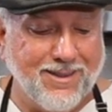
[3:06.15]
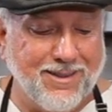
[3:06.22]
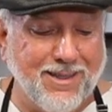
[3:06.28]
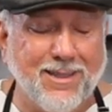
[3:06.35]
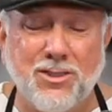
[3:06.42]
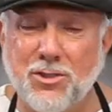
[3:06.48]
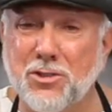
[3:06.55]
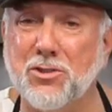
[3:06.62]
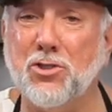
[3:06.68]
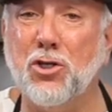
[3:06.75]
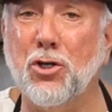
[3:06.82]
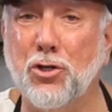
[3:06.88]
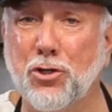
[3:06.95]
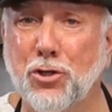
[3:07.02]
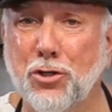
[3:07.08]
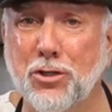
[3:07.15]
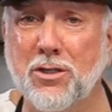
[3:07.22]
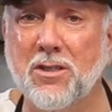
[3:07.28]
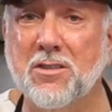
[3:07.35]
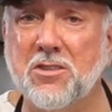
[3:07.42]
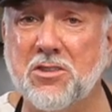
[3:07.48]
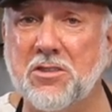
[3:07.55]
This is
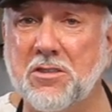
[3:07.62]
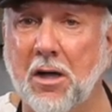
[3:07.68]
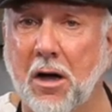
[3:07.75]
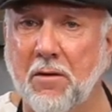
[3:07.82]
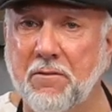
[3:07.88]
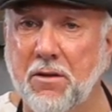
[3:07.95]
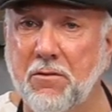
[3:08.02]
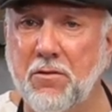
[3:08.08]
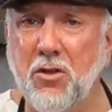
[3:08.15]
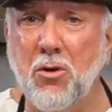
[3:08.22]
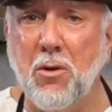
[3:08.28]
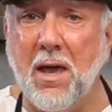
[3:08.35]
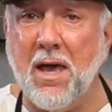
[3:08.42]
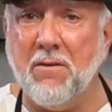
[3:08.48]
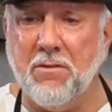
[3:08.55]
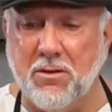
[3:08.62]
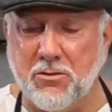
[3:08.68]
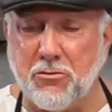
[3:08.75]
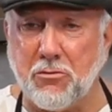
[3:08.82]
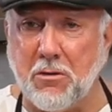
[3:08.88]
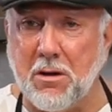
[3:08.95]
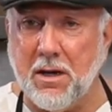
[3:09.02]
good stuff. If you haven't
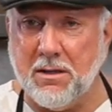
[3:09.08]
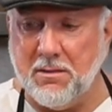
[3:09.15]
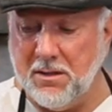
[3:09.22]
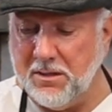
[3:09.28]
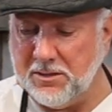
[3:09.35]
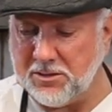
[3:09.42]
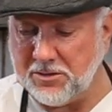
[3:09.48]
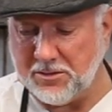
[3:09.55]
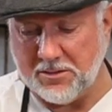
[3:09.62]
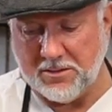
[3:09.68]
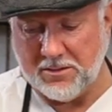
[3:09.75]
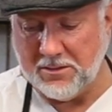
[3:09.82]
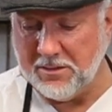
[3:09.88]
tried this,